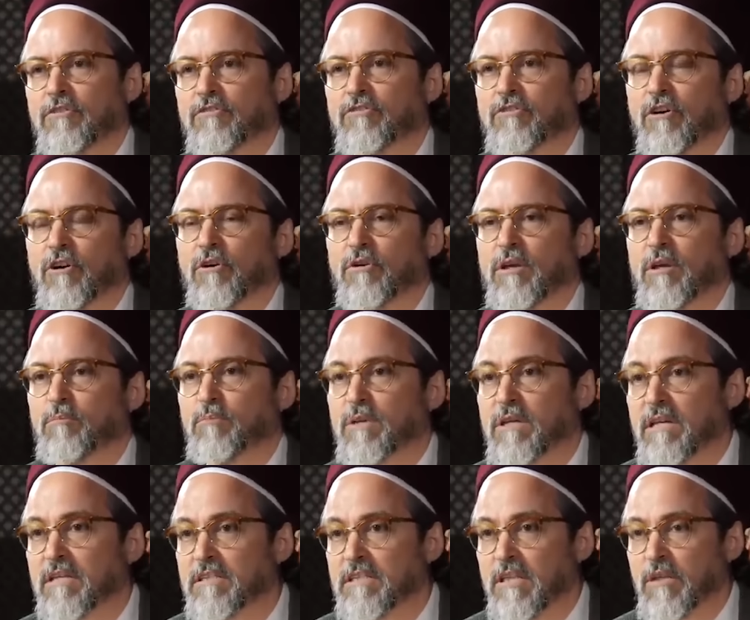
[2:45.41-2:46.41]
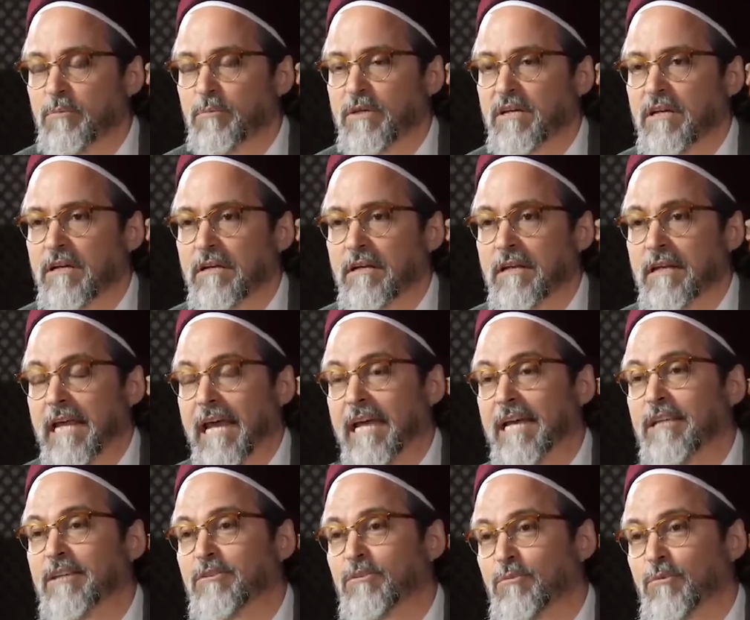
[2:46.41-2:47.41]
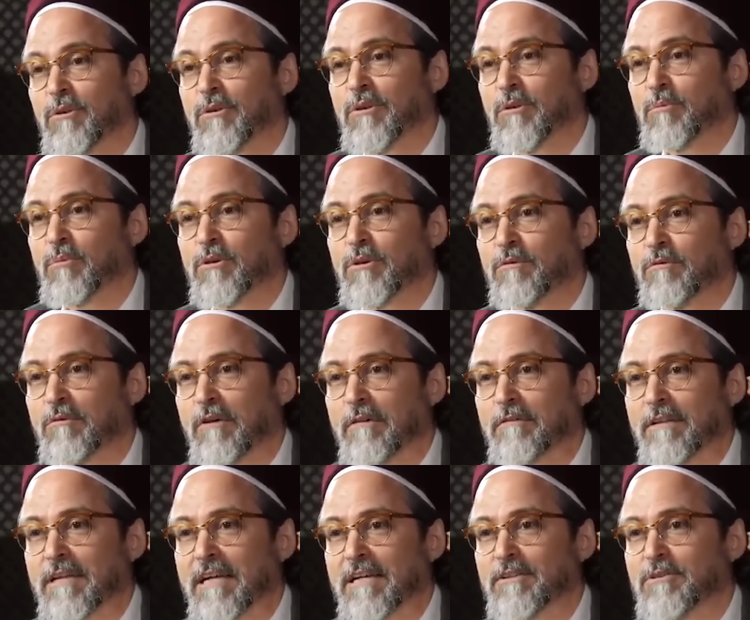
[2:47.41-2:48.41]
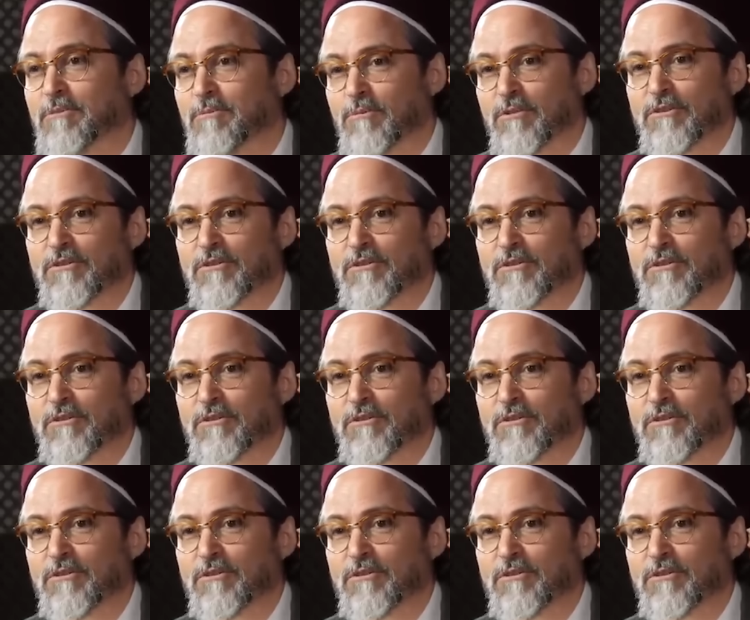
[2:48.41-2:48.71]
So it begins in the beginning and ends with the book of Revelation,